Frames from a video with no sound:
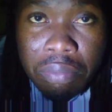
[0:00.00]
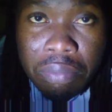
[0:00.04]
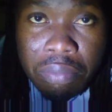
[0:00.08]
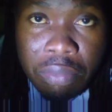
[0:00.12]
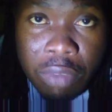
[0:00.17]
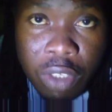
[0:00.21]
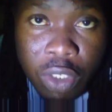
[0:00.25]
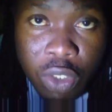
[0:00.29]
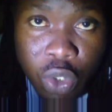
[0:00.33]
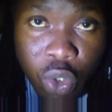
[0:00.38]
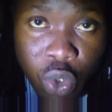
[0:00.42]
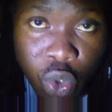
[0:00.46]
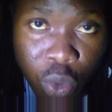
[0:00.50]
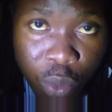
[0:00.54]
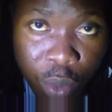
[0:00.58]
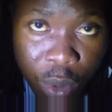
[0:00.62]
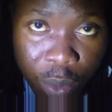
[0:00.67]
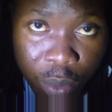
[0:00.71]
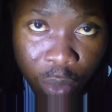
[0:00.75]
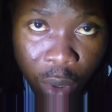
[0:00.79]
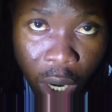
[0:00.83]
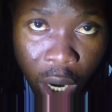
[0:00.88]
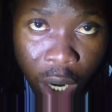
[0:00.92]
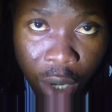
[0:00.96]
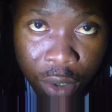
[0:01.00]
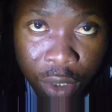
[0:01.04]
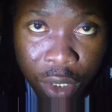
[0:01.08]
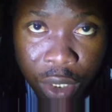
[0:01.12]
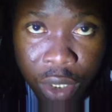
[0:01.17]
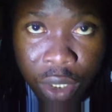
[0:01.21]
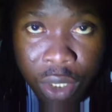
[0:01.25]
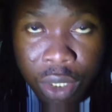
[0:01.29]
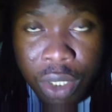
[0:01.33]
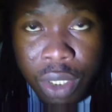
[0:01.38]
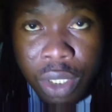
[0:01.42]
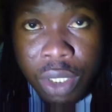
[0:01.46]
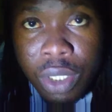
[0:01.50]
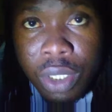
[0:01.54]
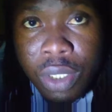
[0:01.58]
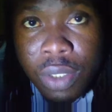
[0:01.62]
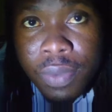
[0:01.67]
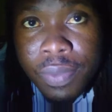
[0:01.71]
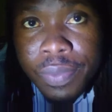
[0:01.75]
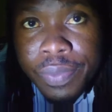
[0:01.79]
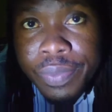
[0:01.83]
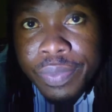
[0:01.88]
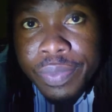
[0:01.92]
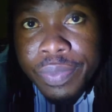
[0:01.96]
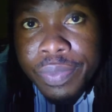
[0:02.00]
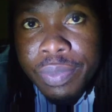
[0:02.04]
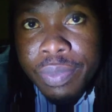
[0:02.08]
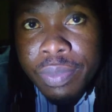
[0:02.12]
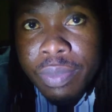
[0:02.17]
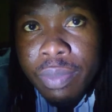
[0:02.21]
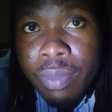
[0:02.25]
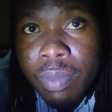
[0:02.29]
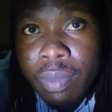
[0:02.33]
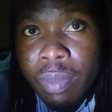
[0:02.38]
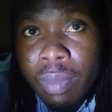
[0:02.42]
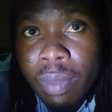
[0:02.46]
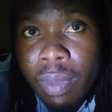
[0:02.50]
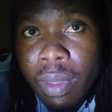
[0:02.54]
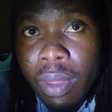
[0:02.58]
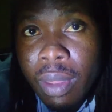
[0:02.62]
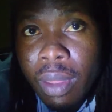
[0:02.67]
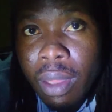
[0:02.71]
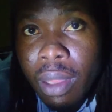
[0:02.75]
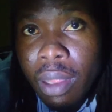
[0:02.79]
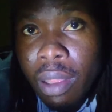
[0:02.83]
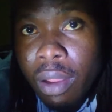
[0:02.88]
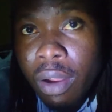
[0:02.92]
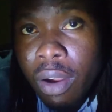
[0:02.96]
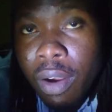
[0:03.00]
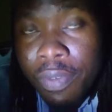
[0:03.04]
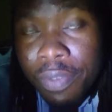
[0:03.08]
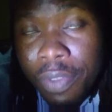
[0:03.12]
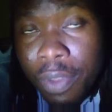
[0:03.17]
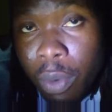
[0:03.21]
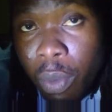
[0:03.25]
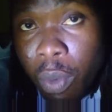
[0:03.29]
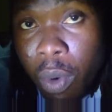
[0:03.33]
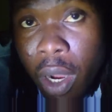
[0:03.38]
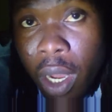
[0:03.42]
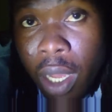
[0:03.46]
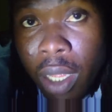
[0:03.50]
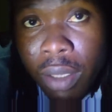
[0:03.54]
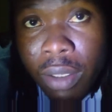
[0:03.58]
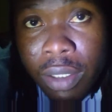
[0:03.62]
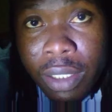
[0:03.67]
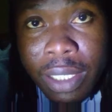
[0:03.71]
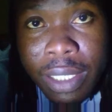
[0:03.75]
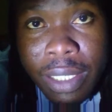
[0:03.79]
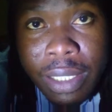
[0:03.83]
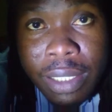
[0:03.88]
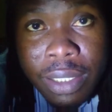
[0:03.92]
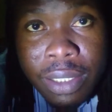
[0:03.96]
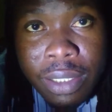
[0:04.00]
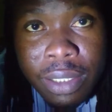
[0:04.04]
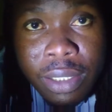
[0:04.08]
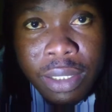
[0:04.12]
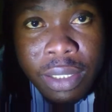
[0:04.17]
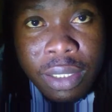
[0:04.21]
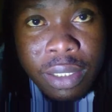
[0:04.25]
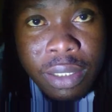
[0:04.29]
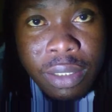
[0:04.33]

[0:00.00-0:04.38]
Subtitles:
The superpowers of the world. And